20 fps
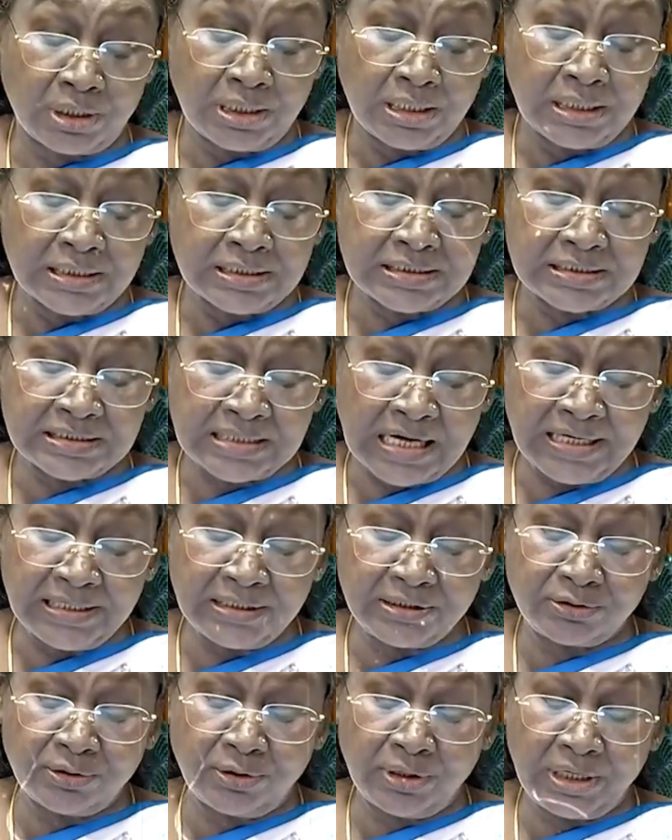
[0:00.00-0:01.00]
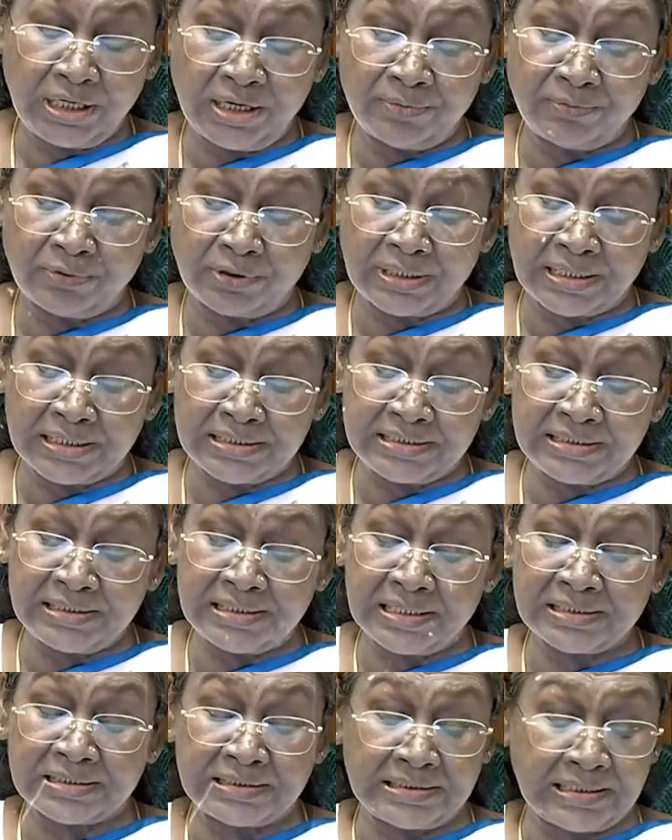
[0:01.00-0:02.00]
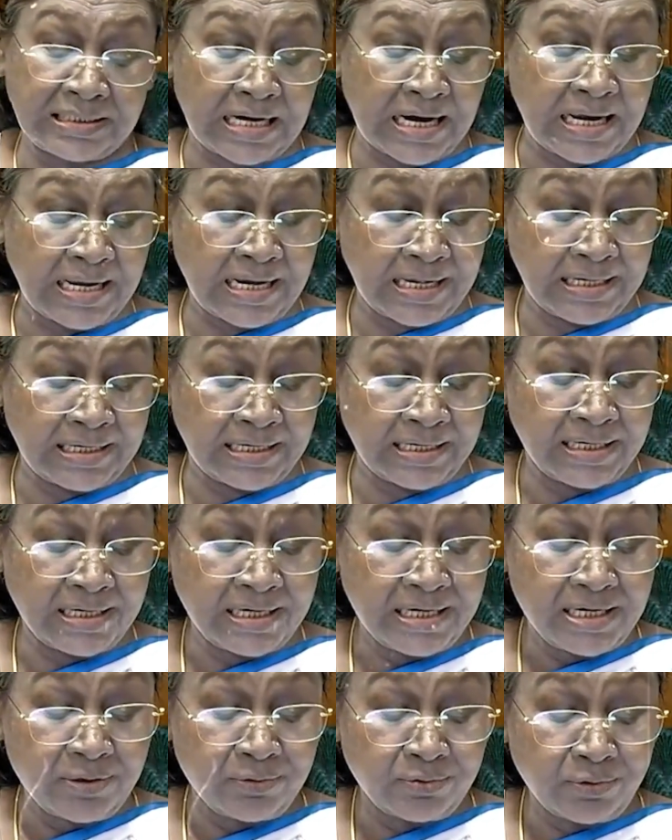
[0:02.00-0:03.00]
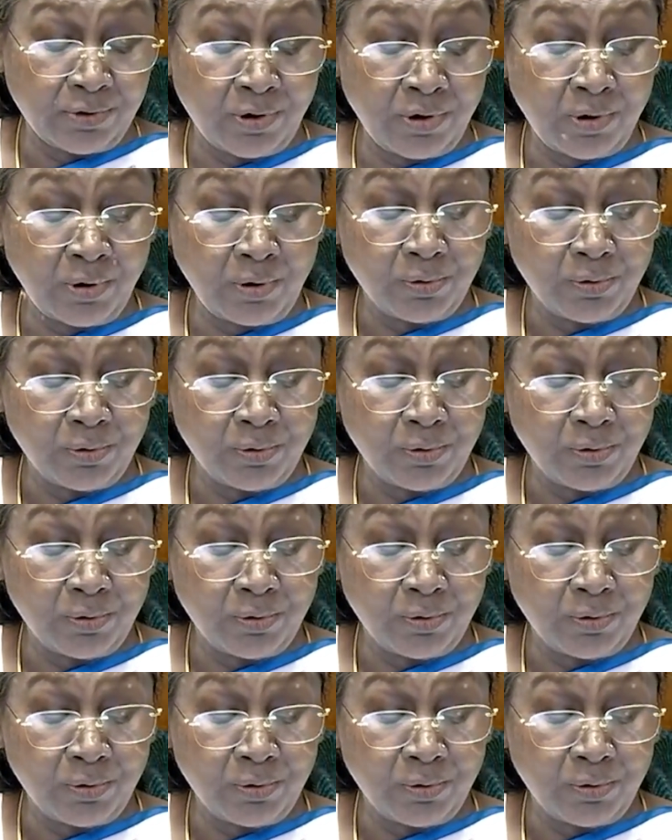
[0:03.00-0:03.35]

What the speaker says: tribal woman president, symbolizes the